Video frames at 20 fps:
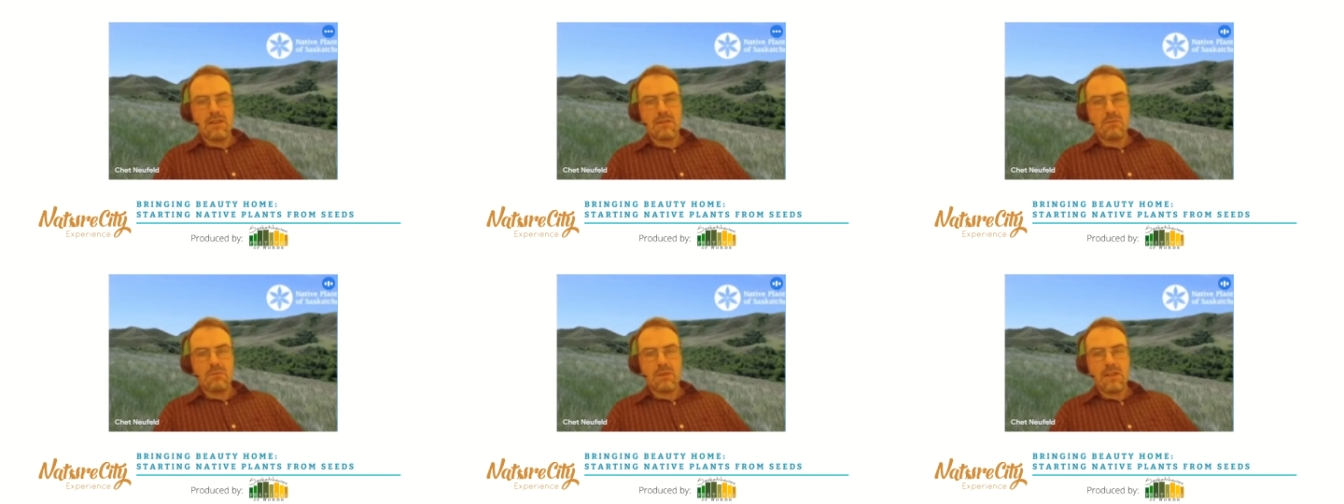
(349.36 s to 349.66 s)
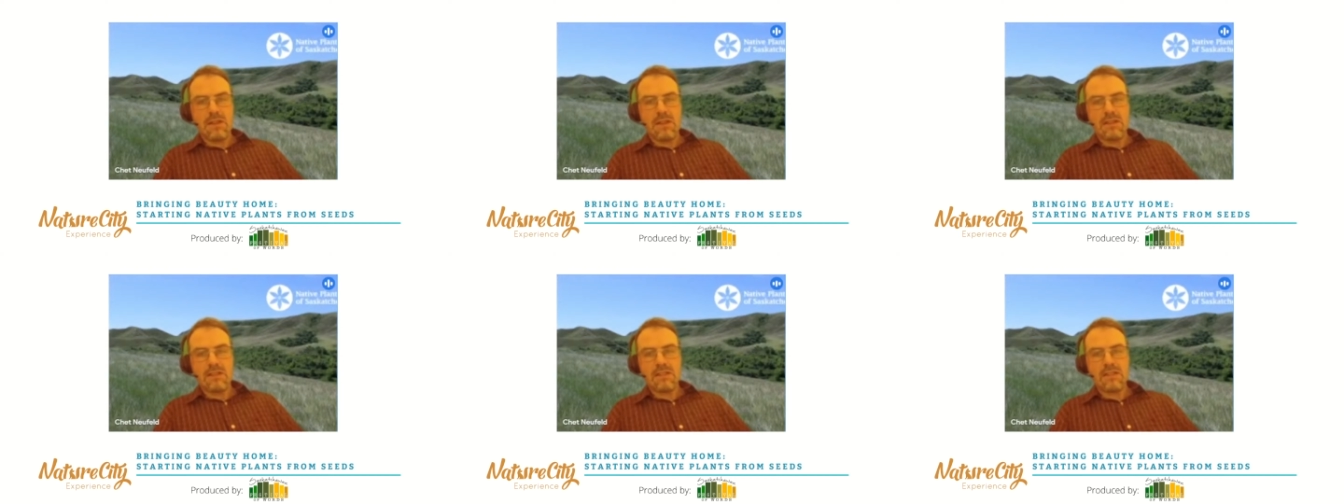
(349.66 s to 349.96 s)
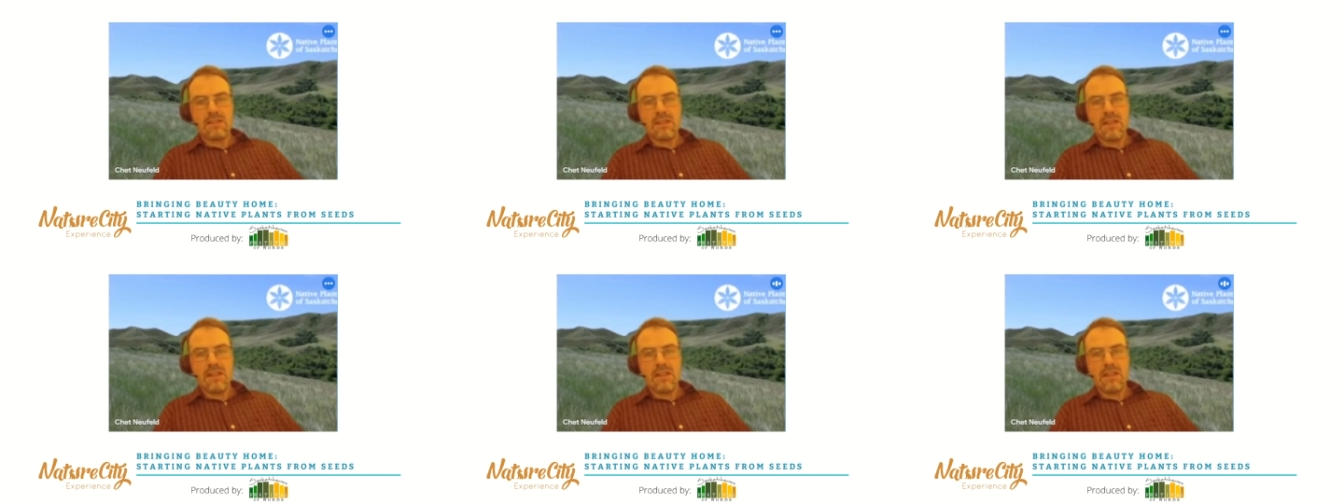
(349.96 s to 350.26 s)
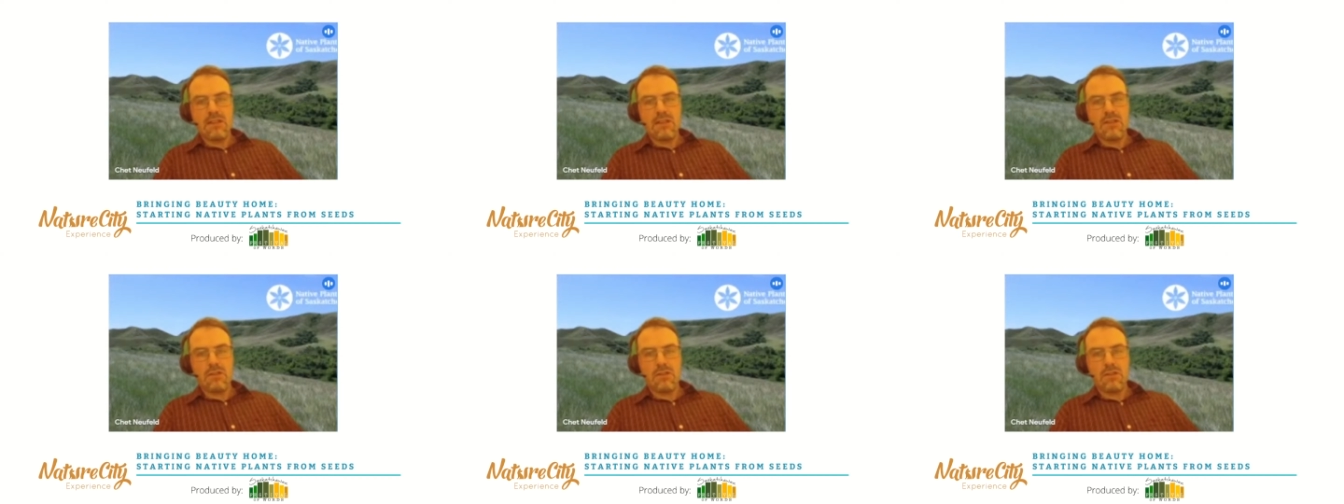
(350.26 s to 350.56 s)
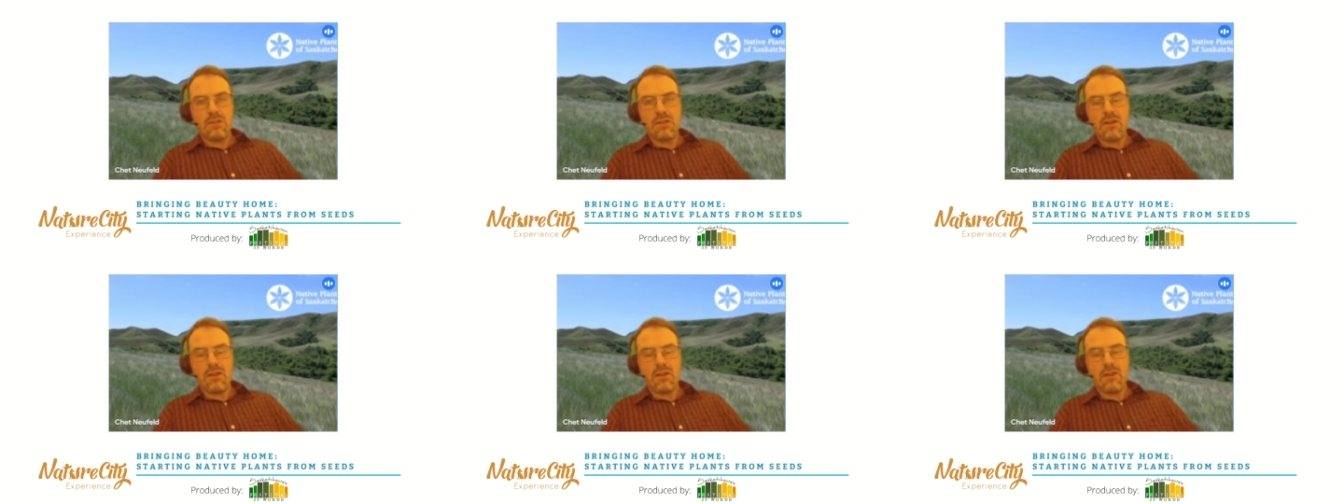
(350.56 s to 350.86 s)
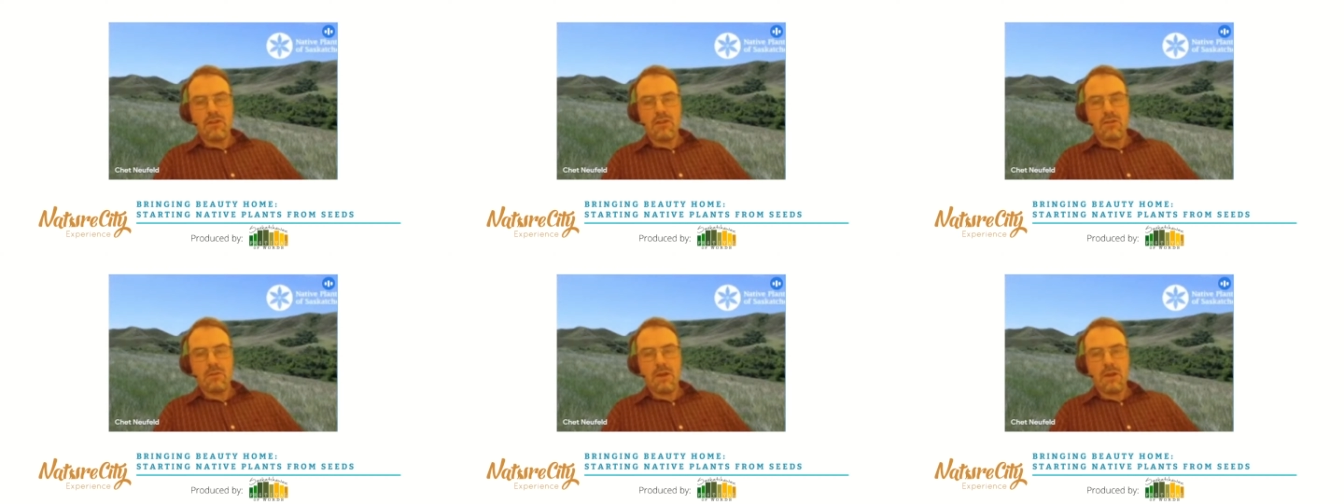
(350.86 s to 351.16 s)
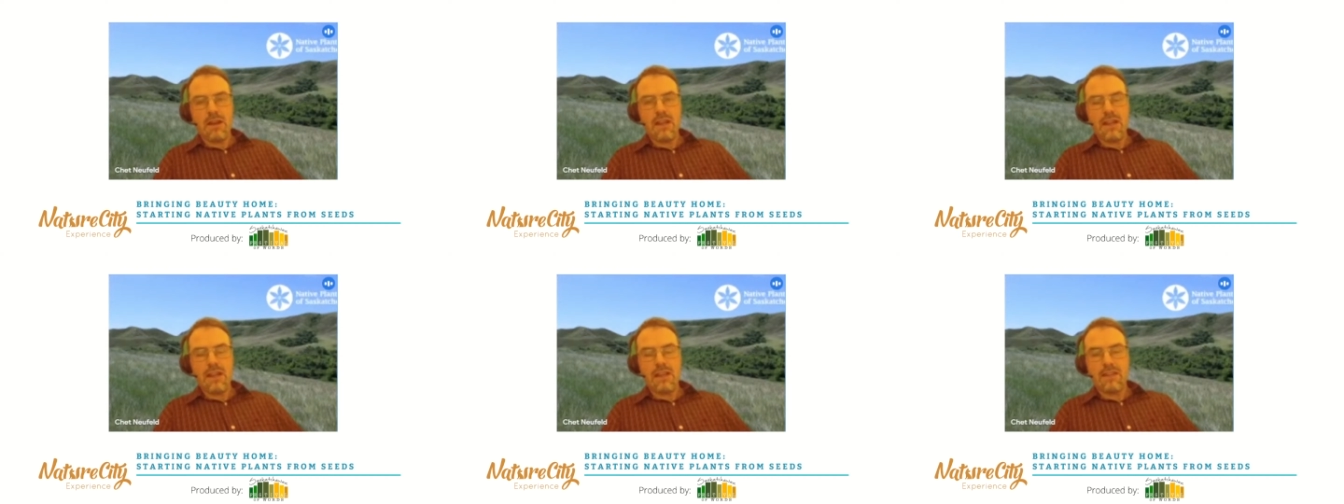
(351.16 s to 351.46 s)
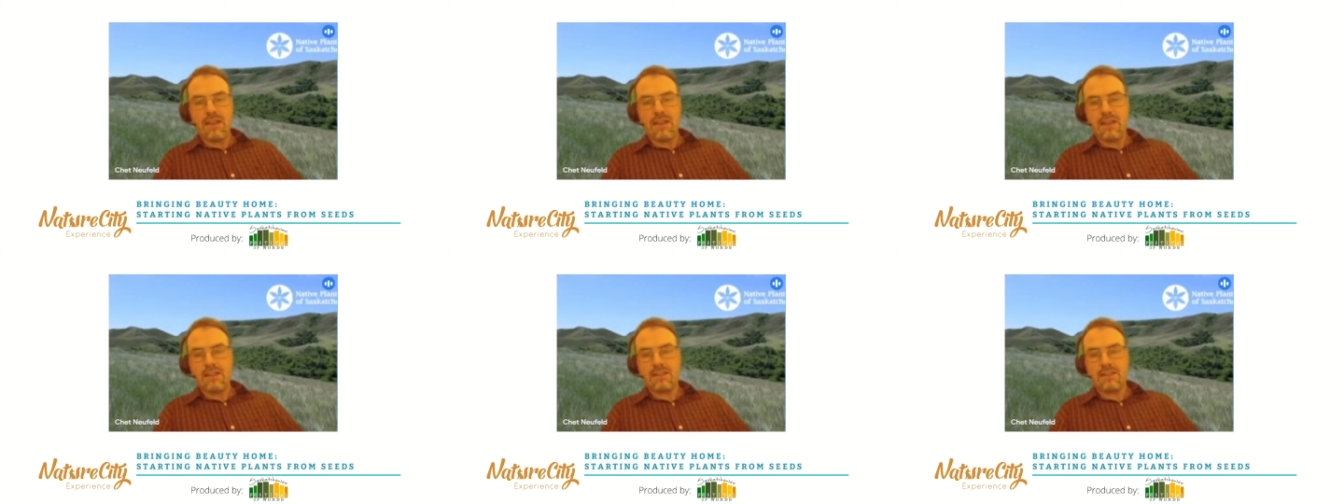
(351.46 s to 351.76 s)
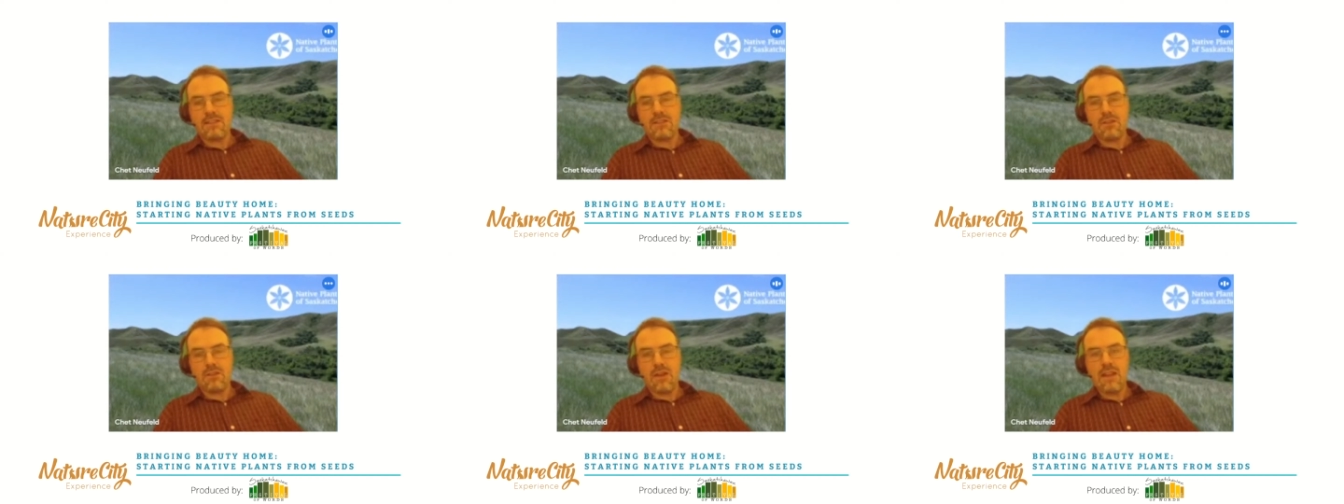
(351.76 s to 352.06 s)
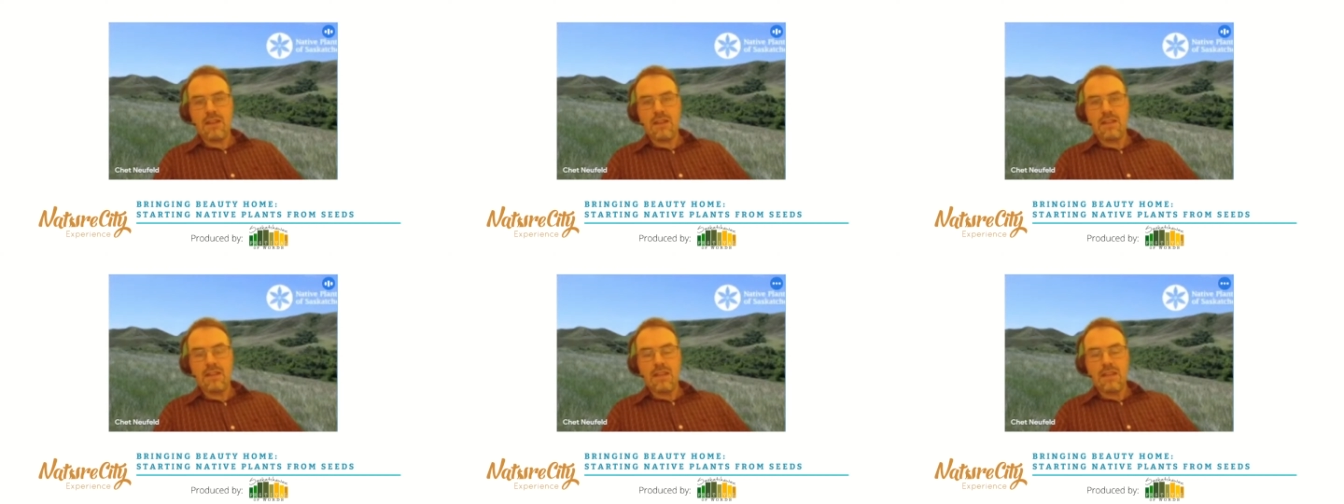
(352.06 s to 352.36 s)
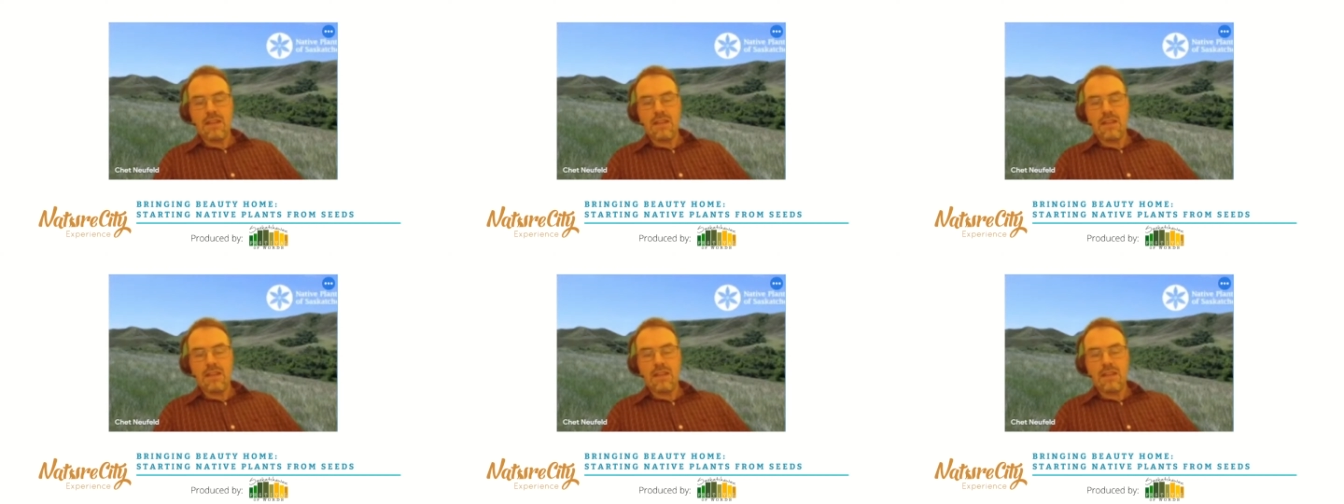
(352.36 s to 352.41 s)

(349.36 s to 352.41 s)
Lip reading: plants in your yard already, and that's great.